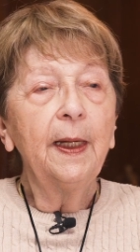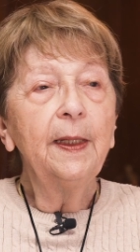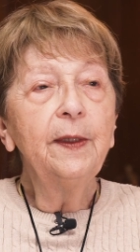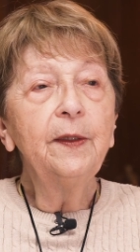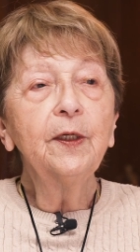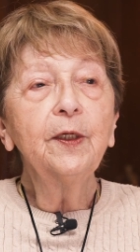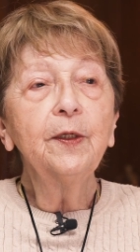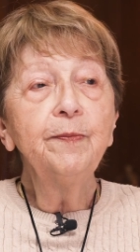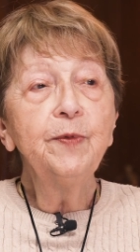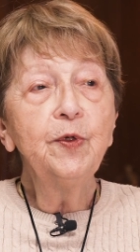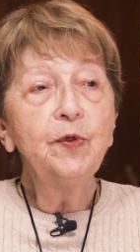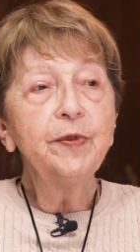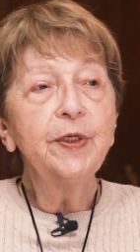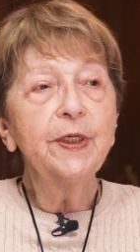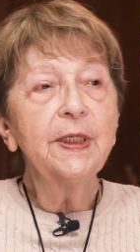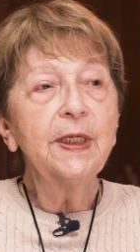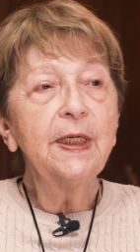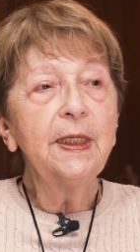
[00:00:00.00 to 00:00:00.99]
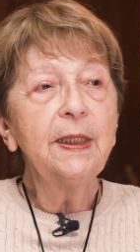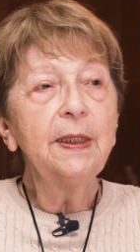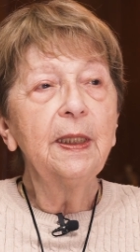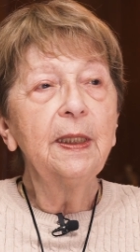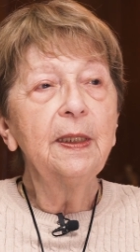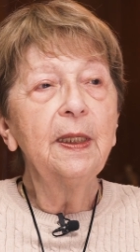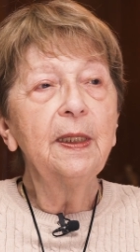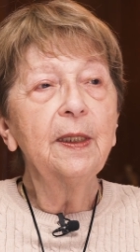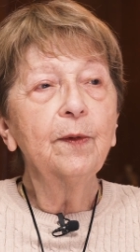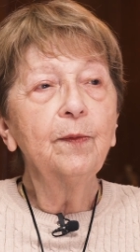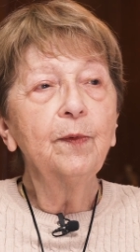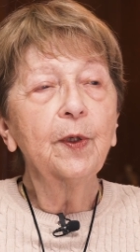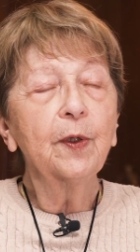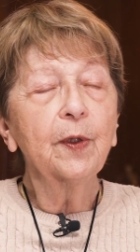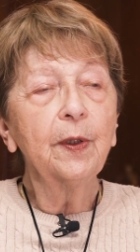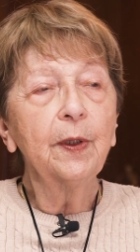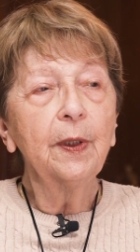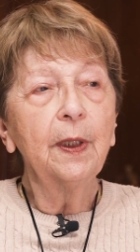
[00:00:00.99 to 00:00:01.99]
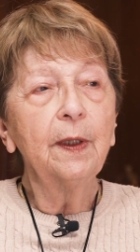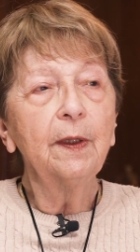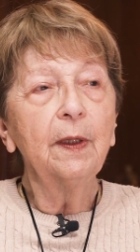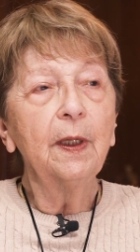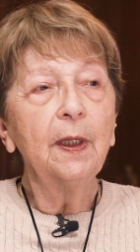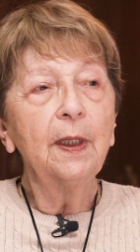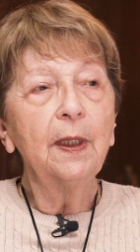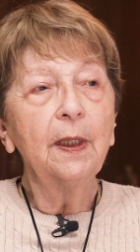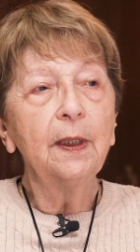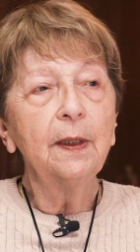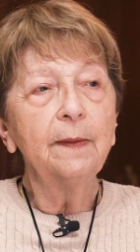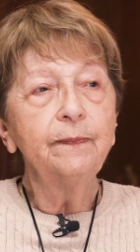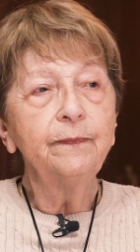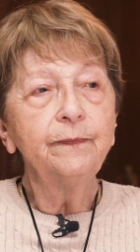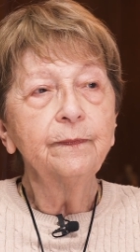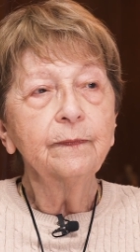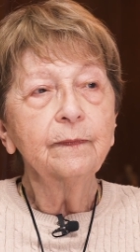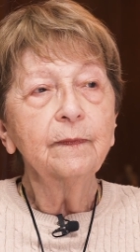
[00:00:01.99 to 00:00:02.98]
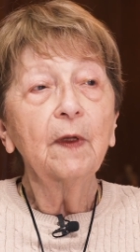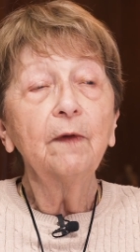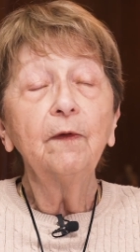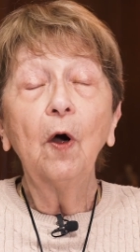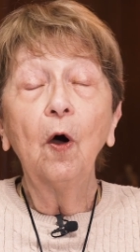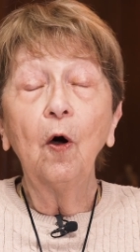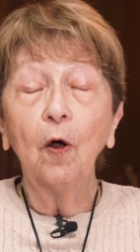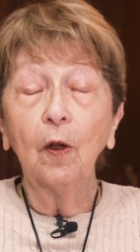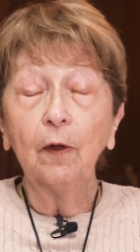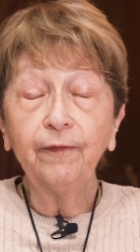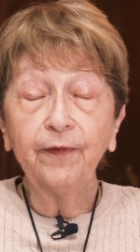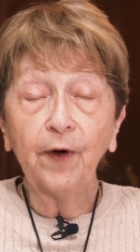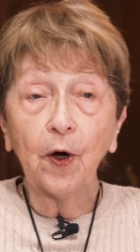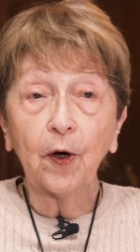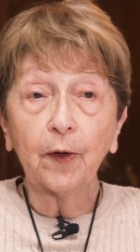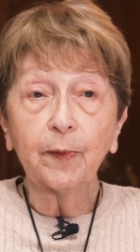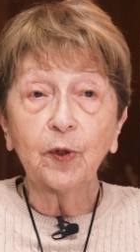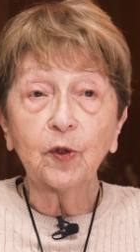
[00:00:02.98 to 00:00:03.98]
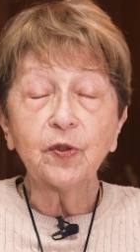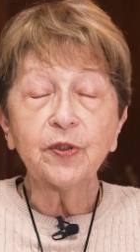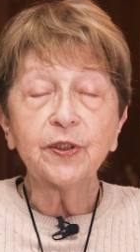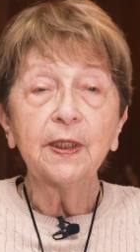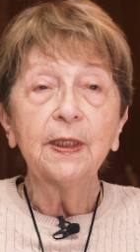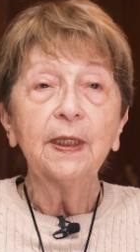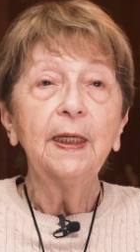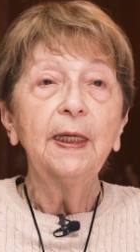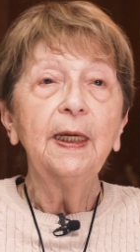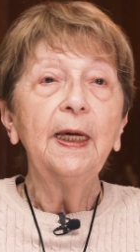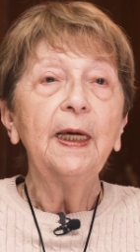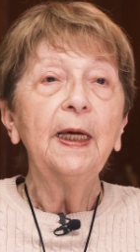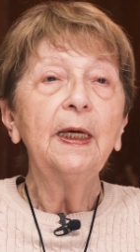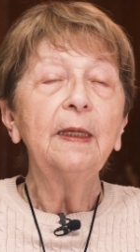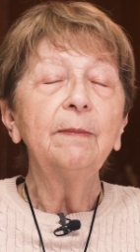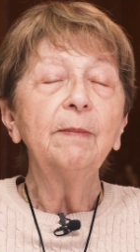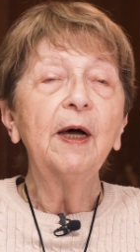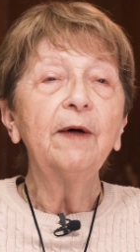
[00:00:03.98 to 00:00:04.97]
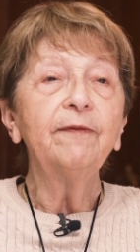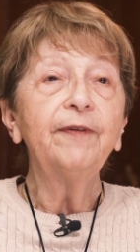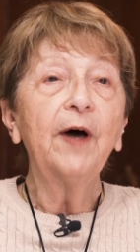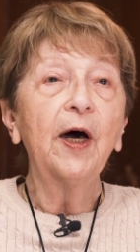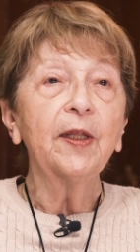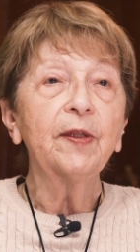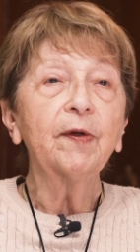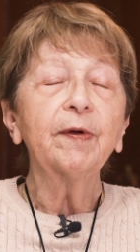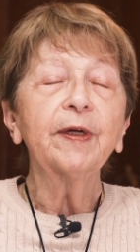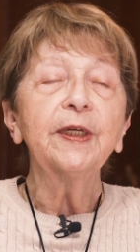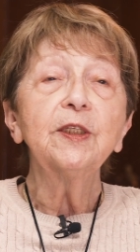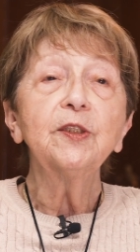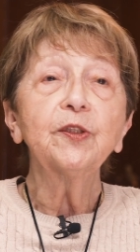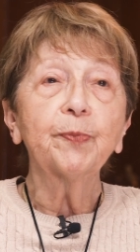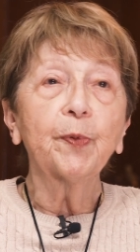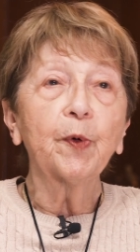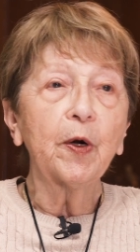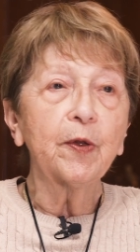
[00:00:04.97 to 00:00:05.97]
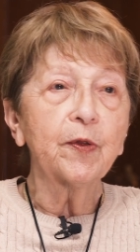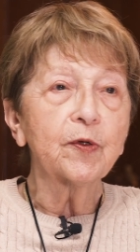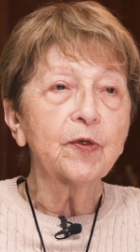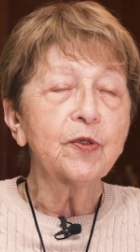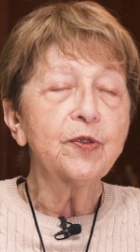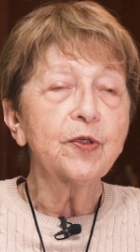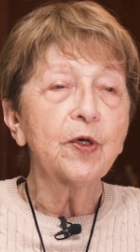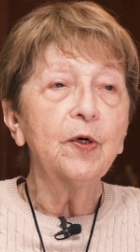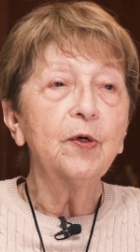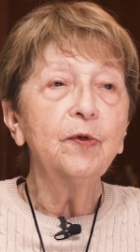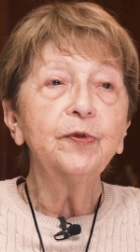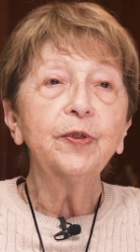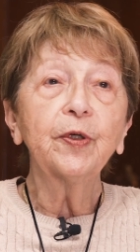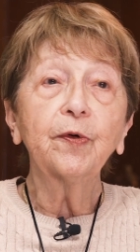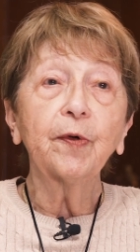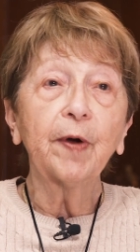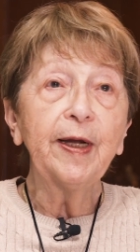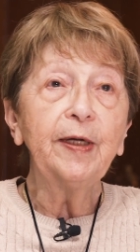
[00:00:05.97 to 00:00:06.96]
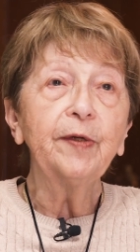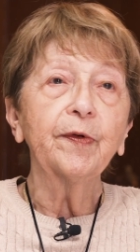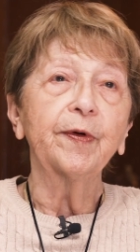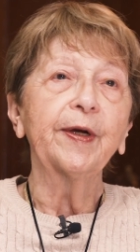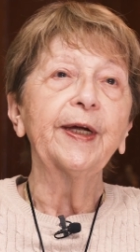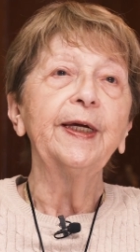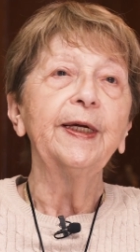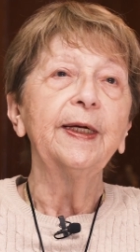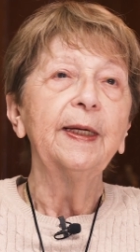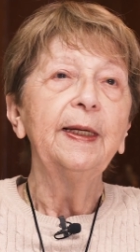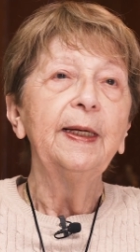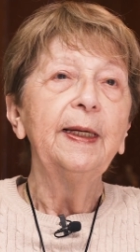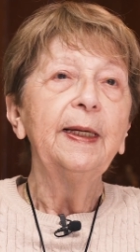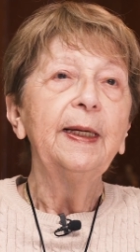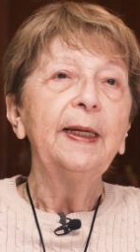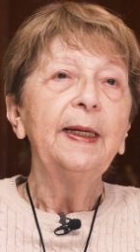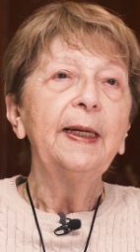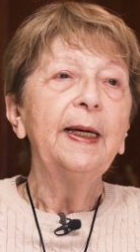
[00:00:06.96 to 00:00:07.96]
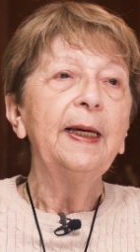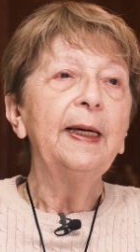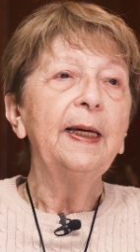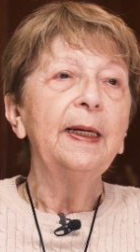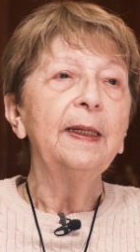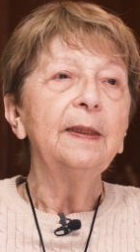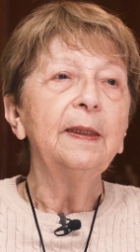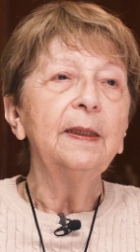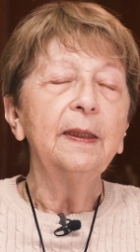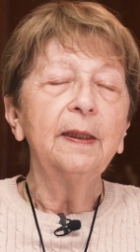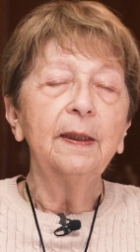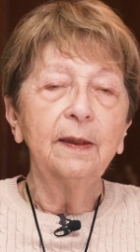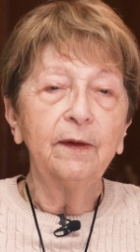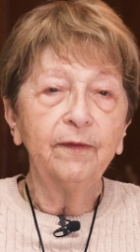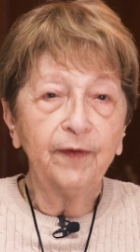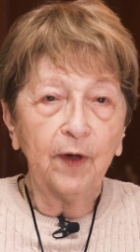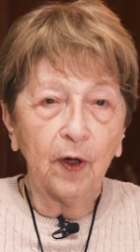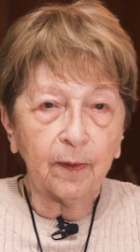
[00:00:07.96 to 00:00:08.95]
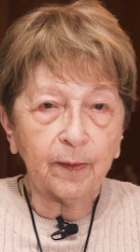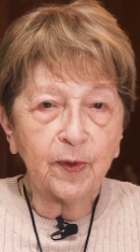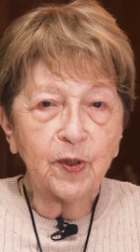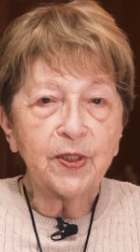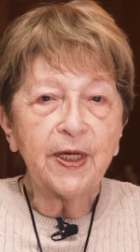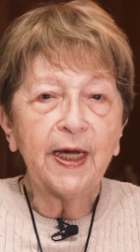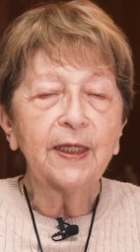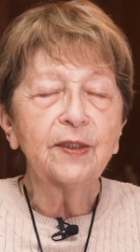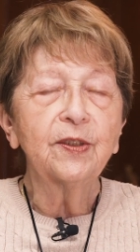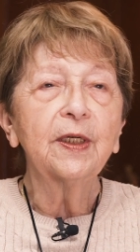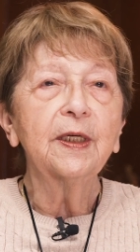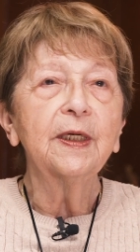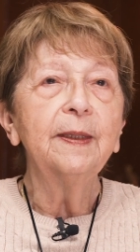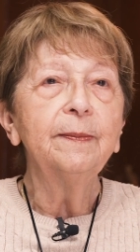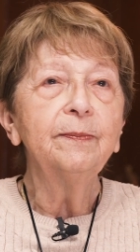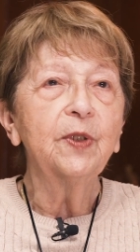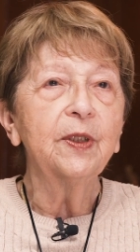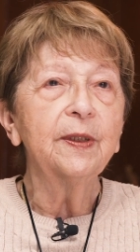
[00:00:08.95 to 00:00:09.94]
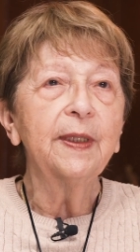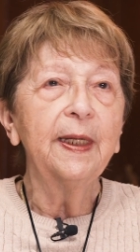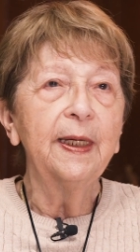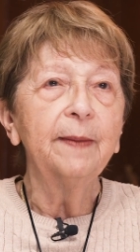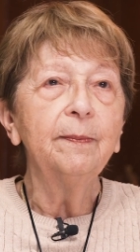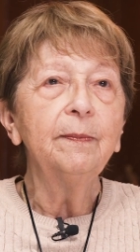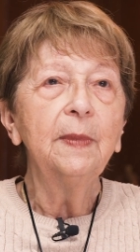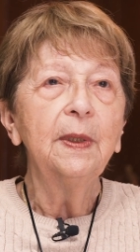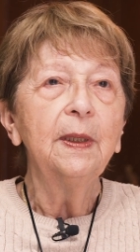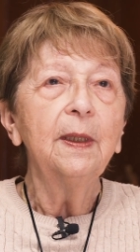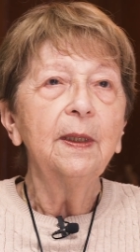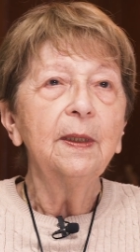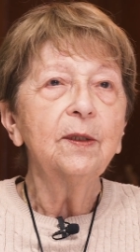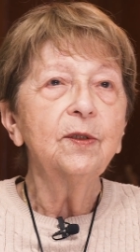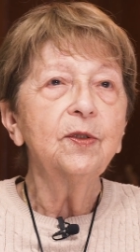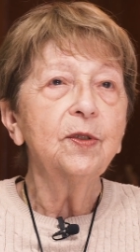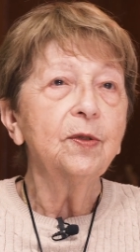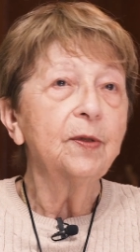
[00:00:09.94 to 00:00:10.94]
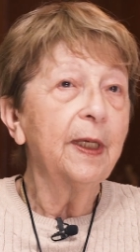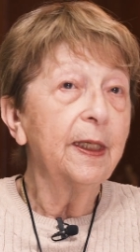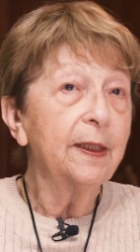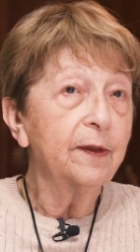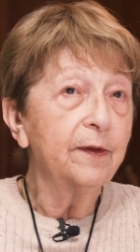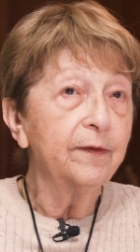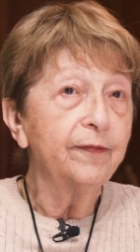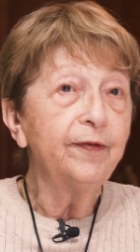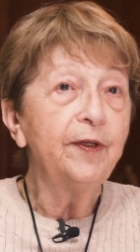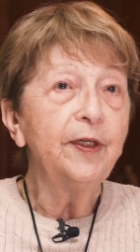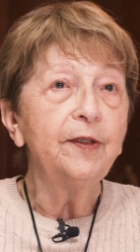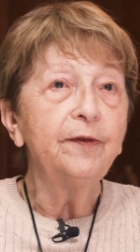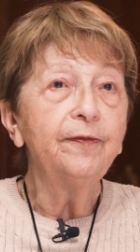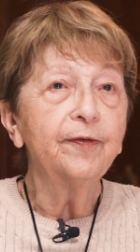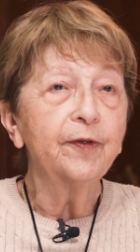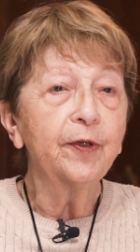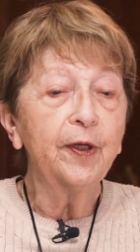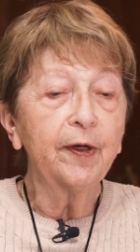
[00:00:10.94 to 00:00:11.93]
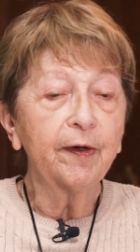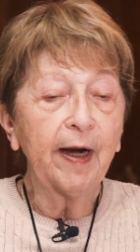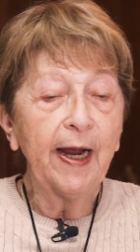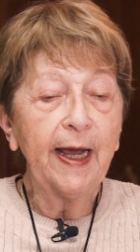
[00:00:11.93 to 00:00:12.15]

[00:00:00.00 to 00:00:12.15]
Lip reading: In the community, there were all farmers, and my father and his brothers owned a granary, and the farmers had to come to them to get the feed for their